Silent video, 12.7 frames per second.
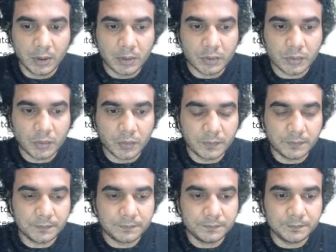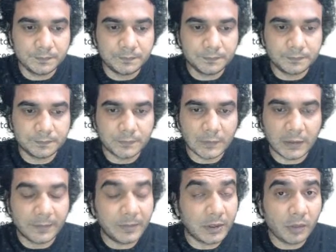So let
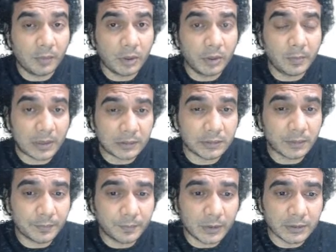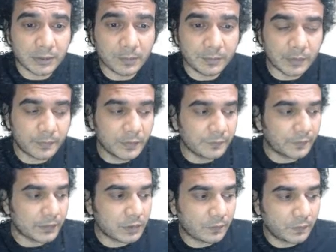me tell you about the Plus subscription
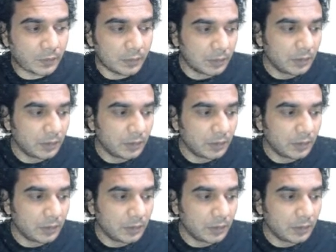first of all.